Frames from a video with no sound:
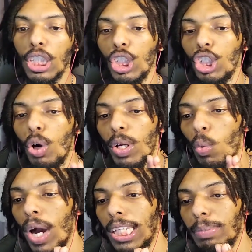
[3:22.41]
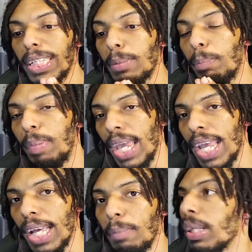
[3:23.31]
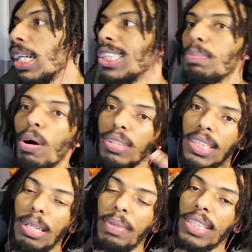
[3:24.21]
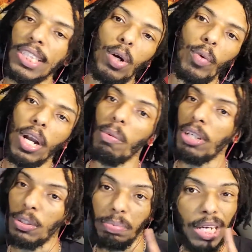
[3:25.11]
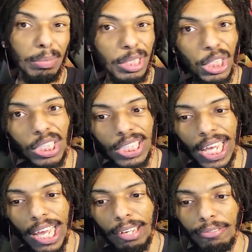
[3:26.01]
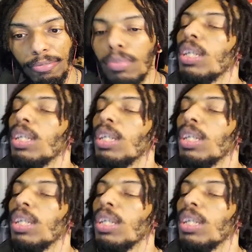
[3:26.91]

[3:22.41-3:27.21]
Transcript: You don't want to wind up getting banned because you posted something somewhere where you probably shouldn't have,